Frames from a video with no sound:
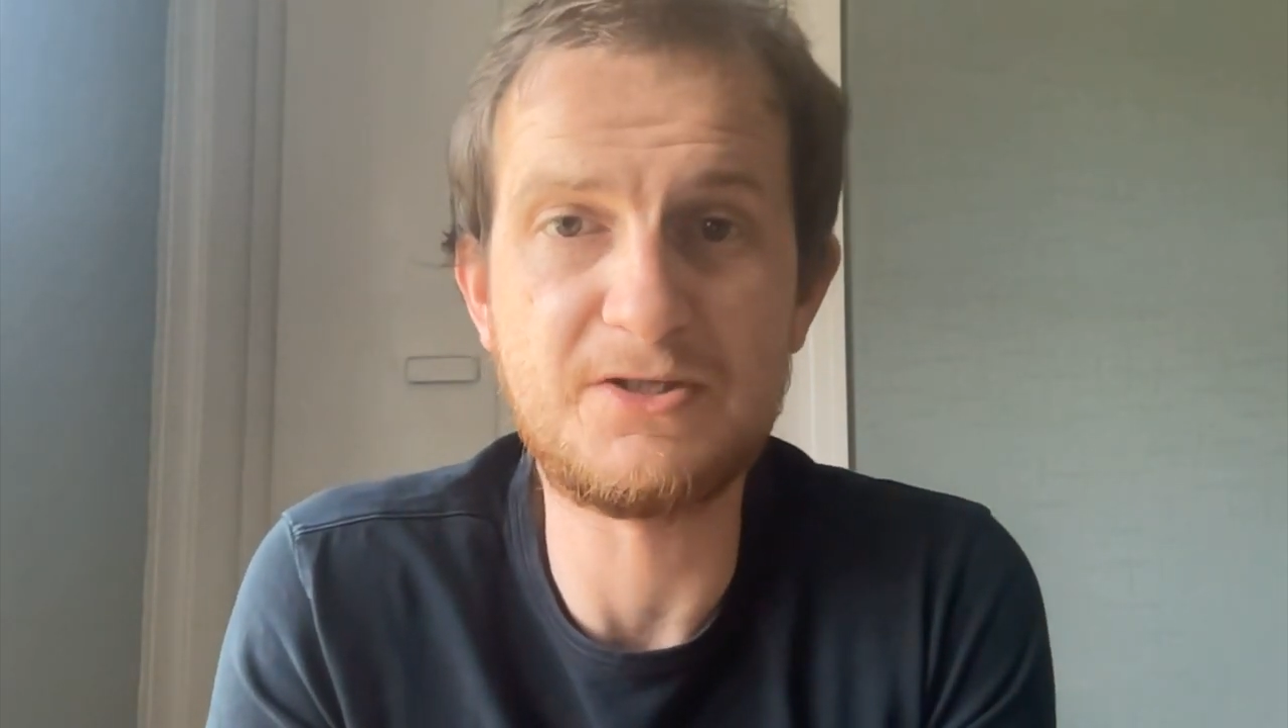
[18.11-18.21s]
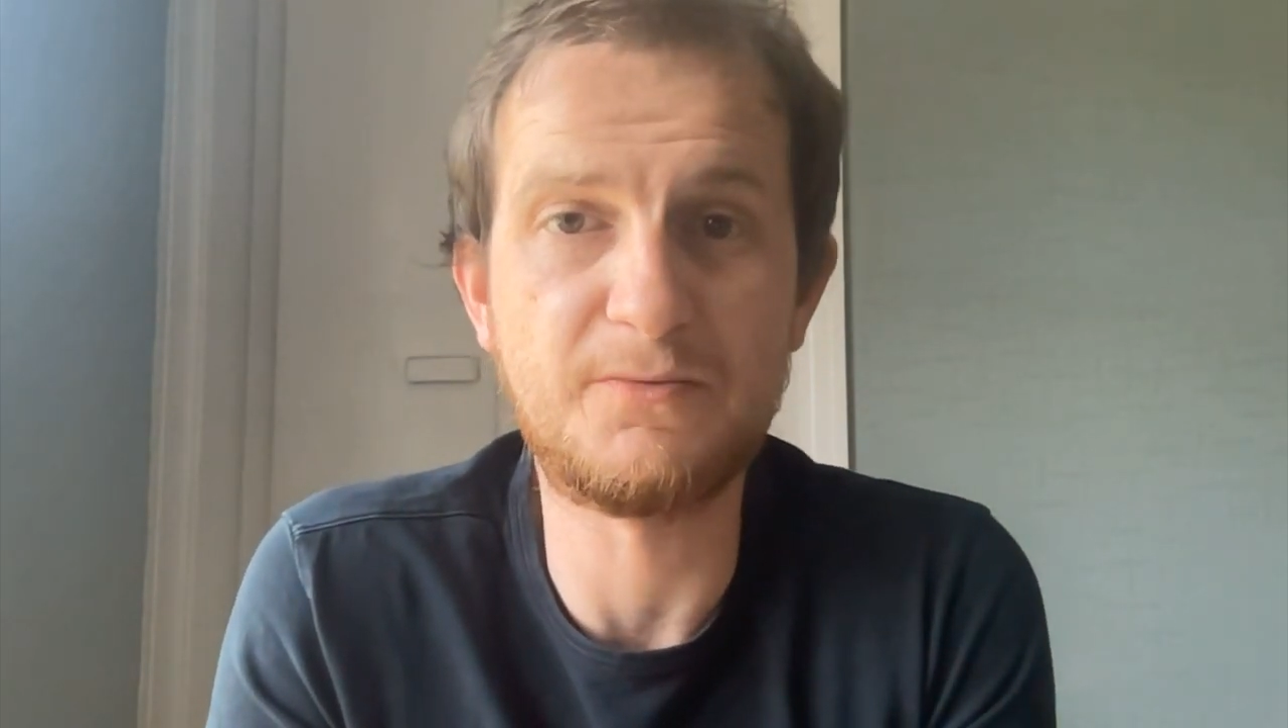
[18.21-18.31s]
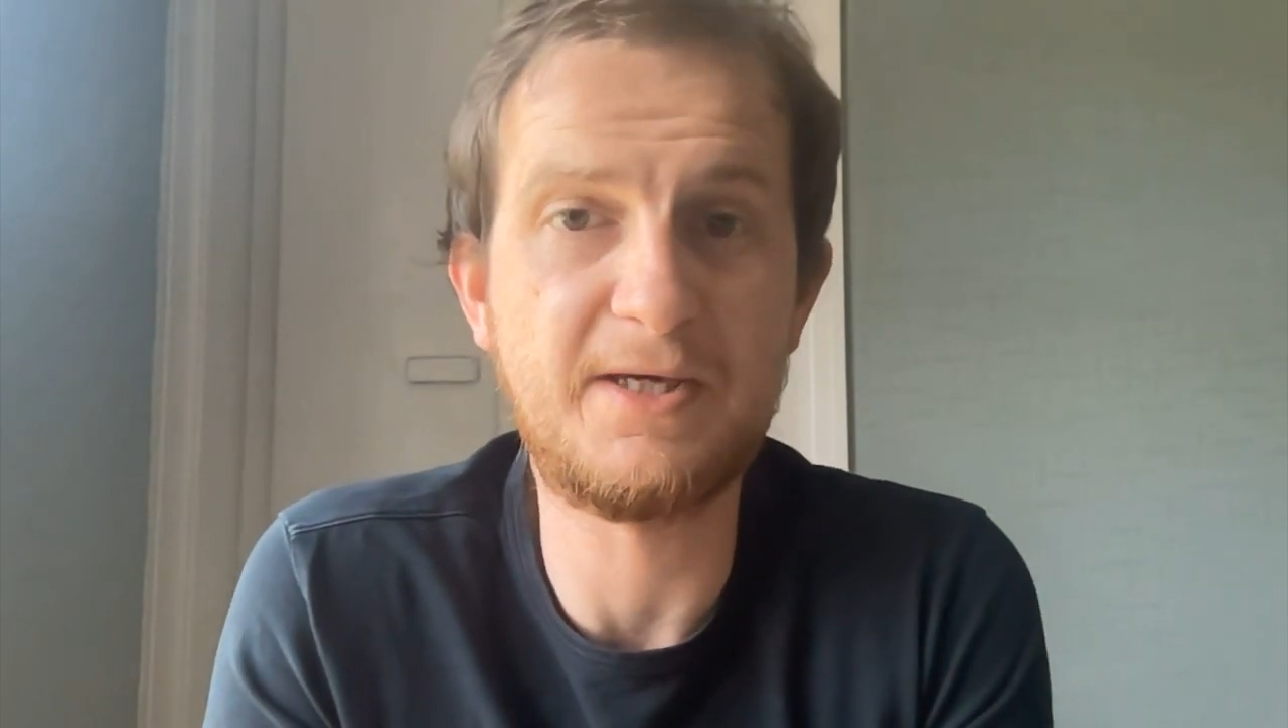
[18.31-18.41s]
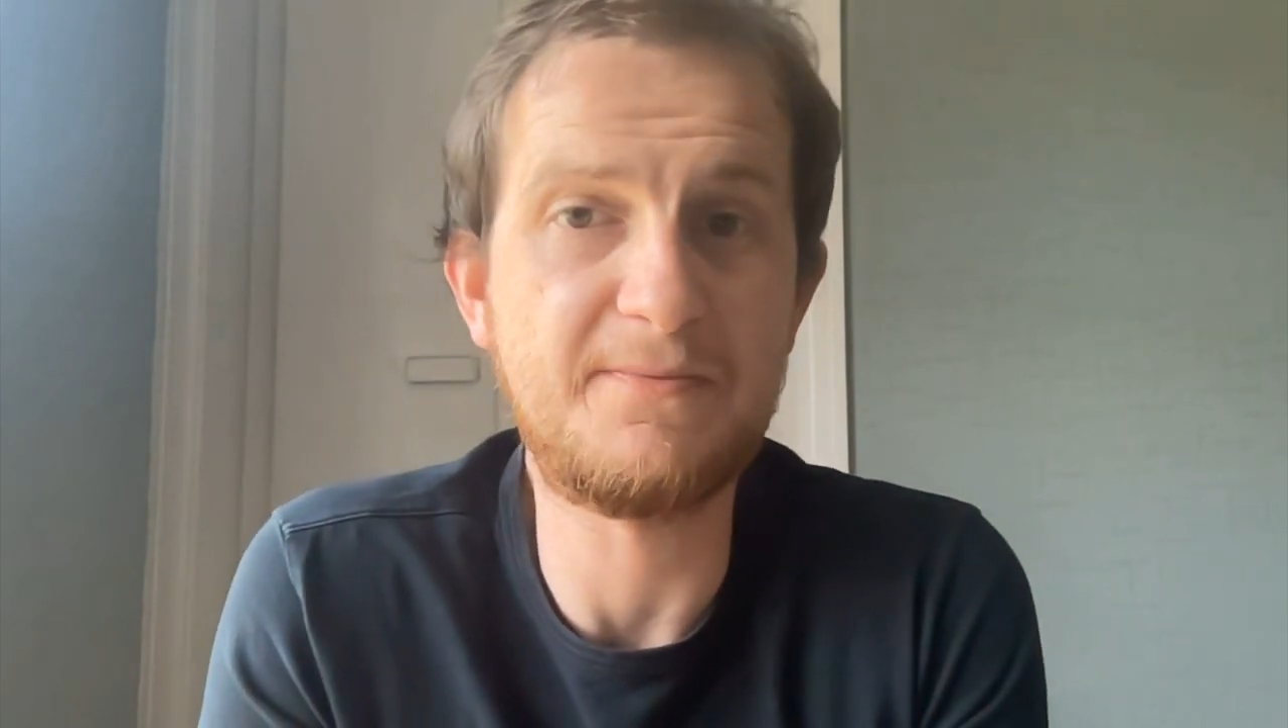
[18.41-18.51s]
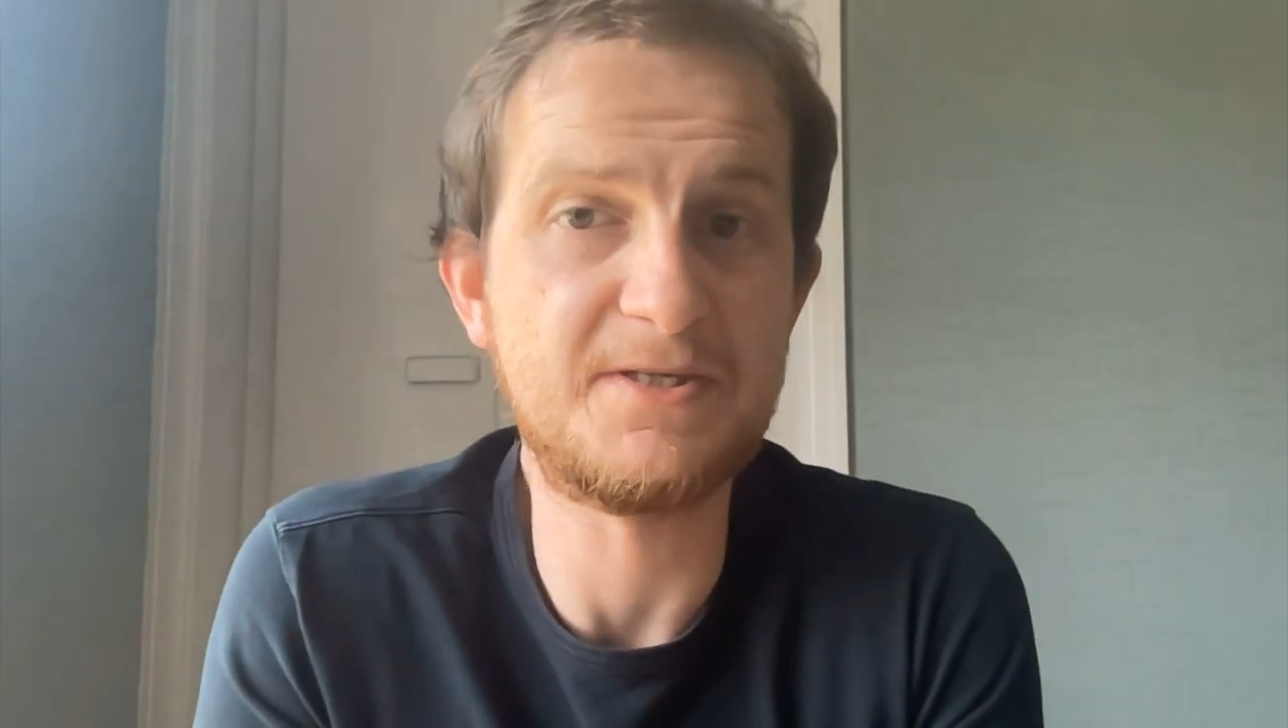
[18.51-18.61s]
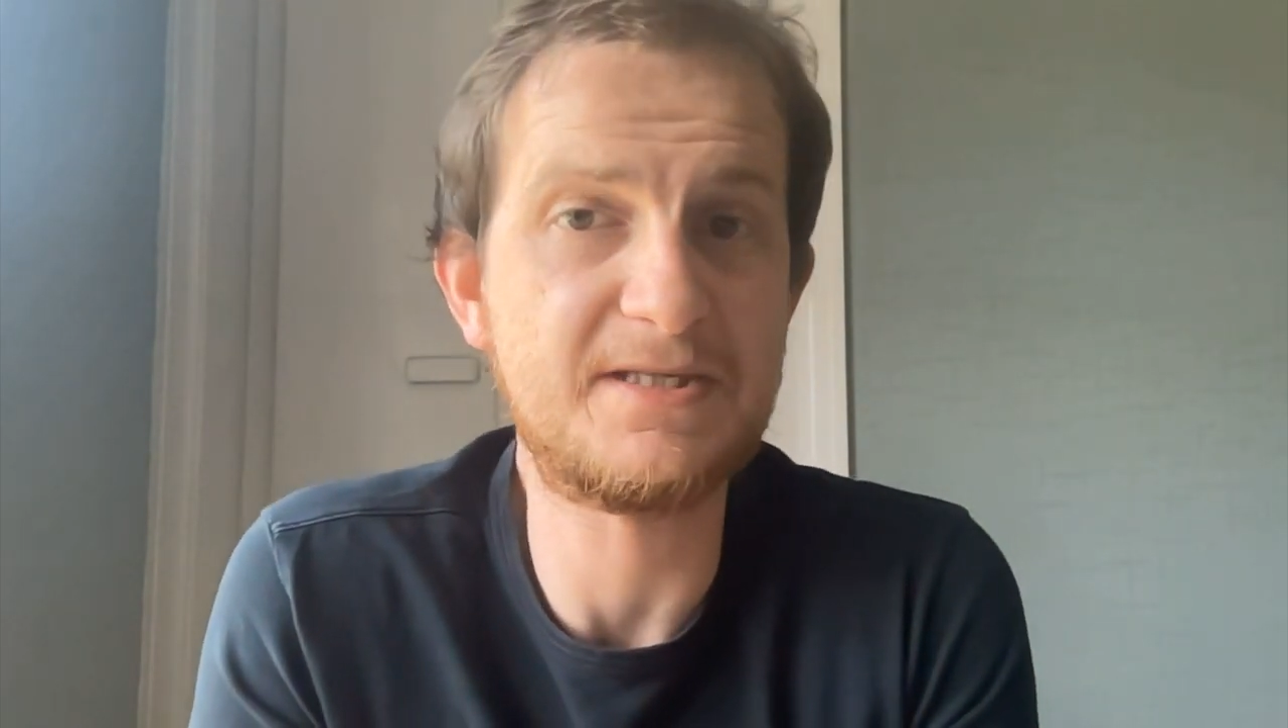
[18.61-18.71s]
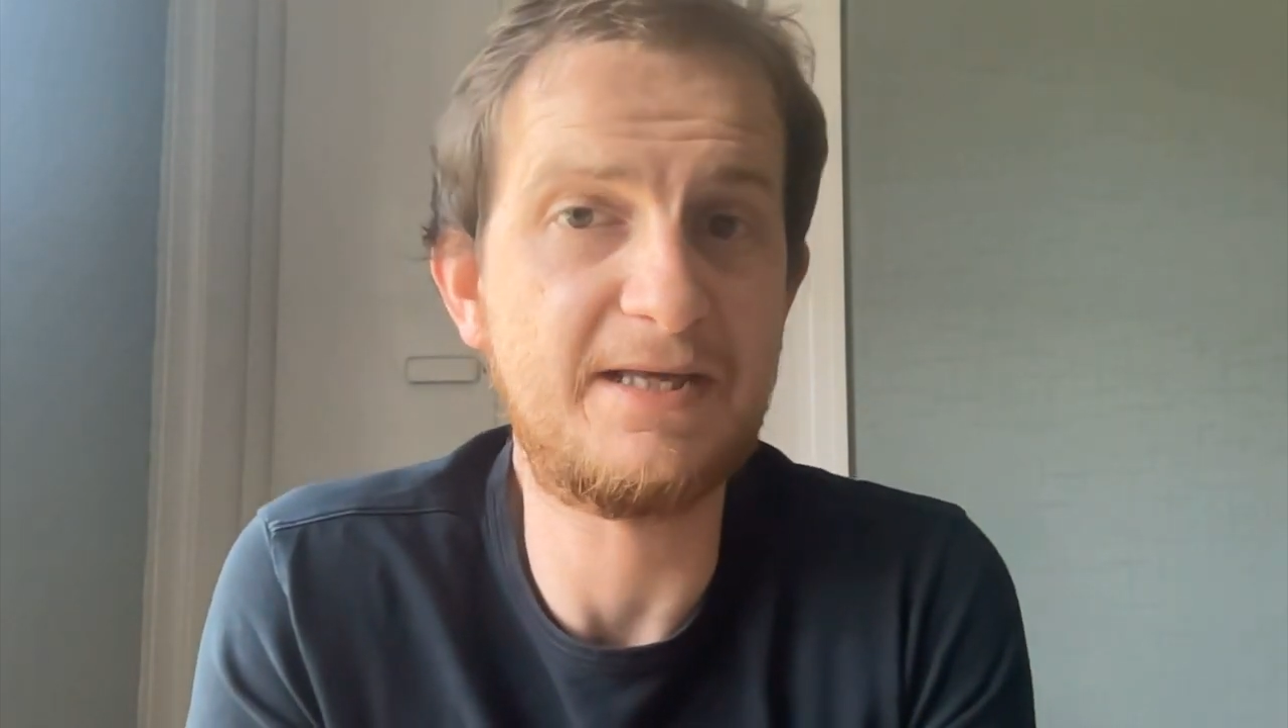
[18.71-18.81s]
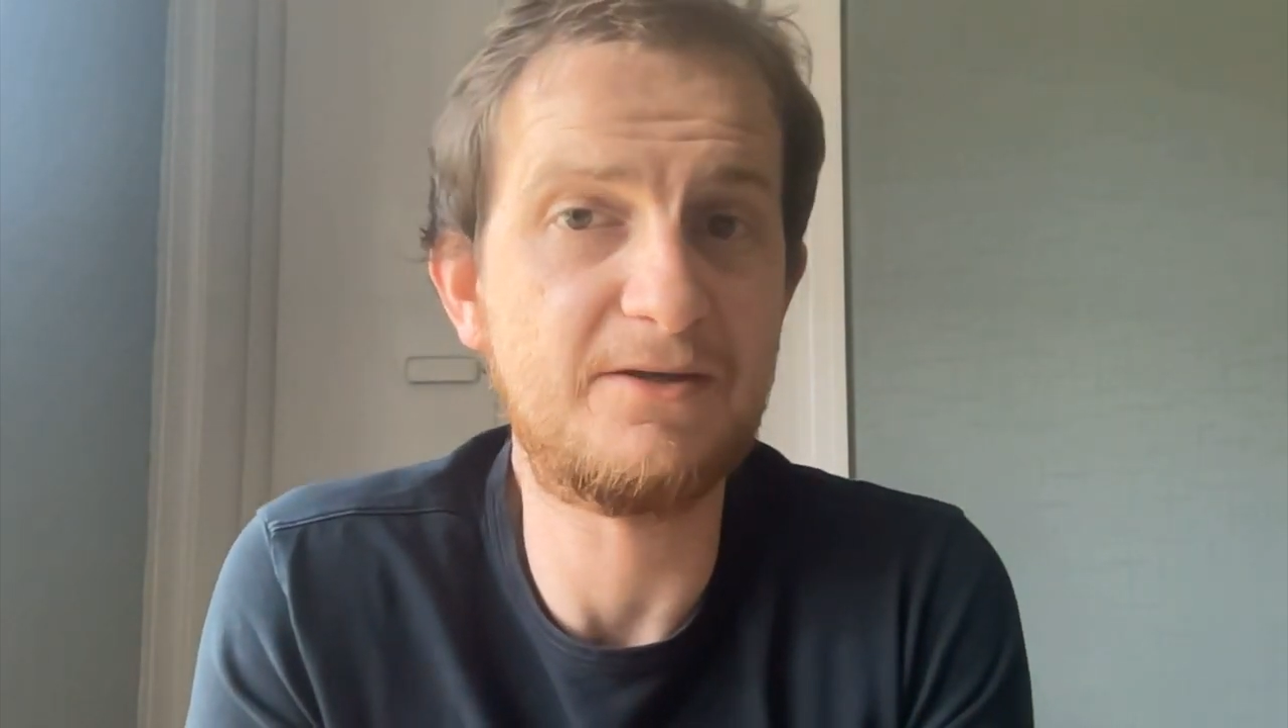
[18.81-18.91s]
or papers that